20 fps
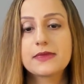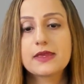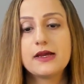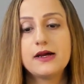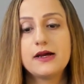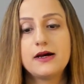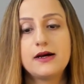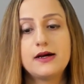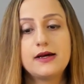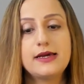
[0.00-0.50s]

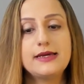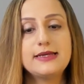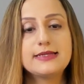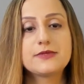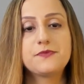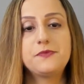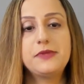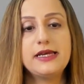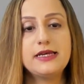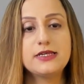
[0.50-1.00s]
uh,
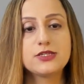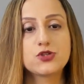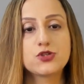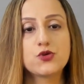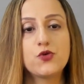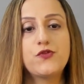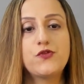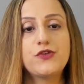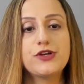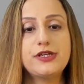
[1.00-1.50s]
is placed
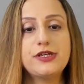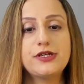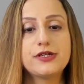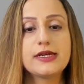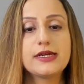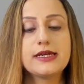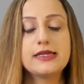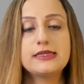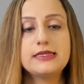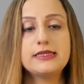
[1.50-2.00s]
over here
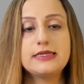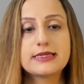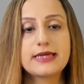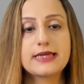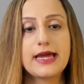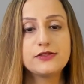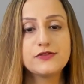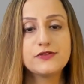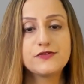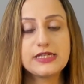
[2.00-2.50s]
in these
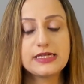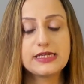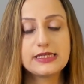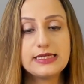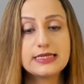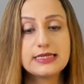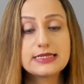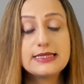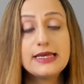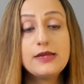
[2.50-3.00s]
kind of
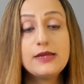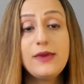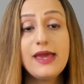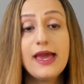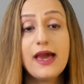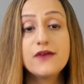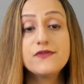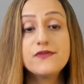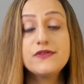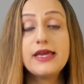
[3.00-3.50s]
techniques. Then we
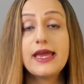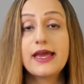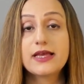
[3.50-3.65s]
have the